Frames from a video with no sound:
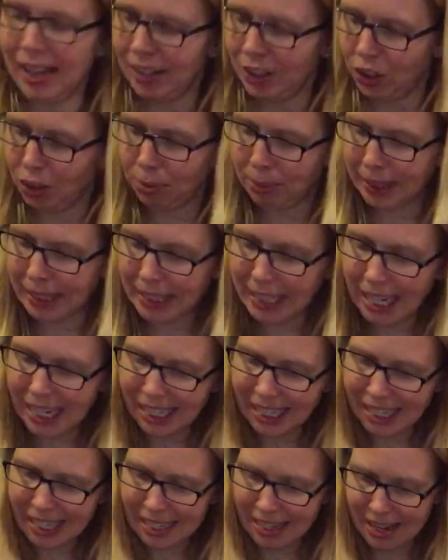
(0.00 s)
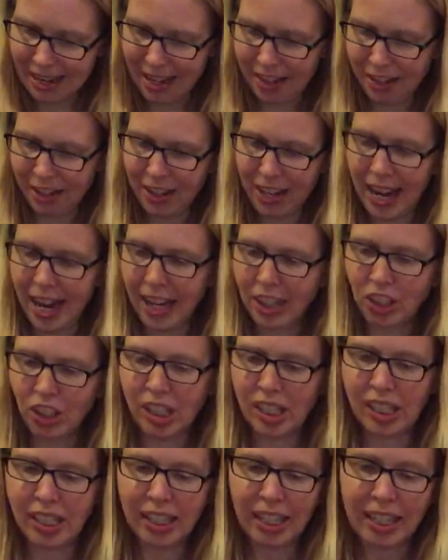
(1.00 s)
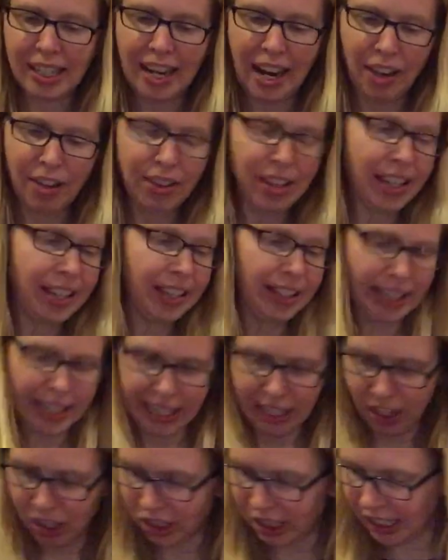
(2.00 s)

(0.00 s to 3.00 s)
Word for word: Should we take another action now that they are